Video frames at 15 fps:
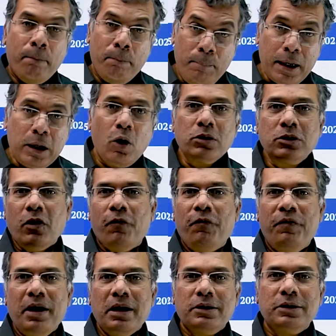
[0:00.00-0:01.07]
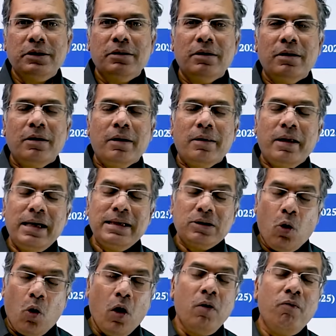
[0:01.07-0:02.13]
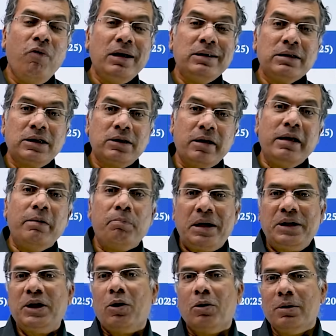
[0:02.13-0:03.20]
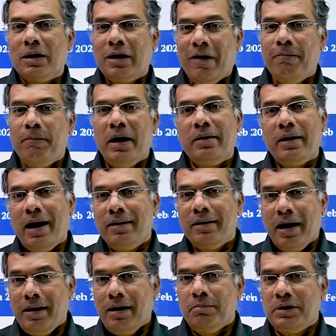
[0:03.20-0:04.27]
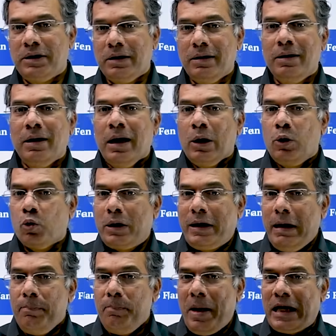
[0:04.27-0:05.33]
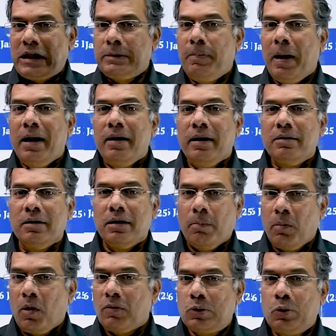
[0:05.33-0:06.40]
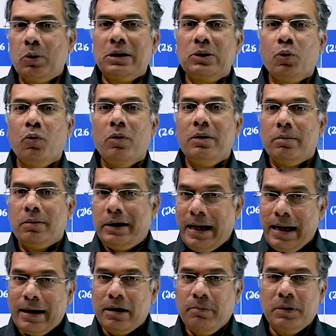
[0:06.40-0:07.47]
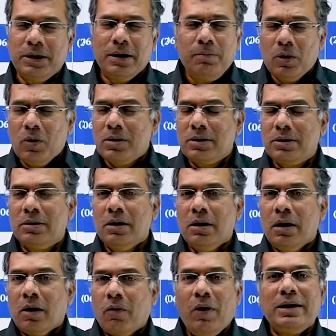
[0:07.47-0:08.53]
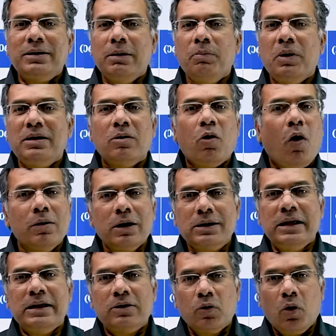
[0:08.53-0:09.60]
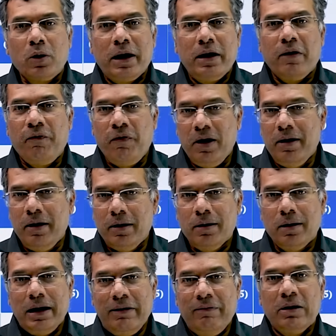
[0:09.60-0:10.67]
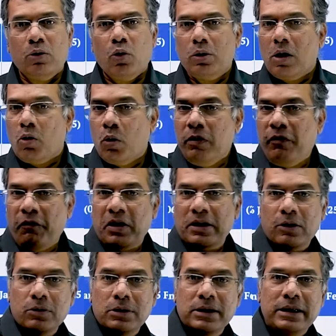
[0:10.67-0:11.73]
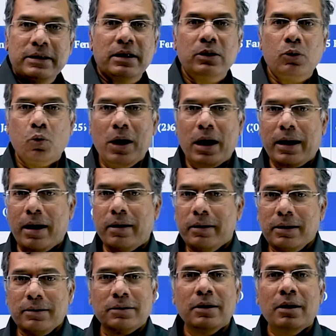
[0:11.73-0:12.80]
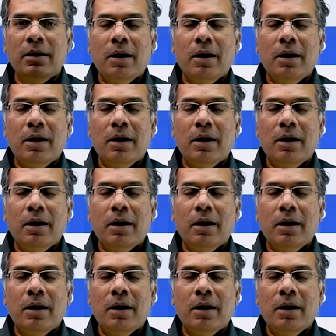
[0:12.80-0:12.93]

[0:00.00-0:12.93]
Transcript: because of which there is always a steady pressure on the government and the NMC to keep expanding the number of students who will take admission because quite simply all the seats are not getting filled in even though there are only 50000 seats and 2 lakh candidates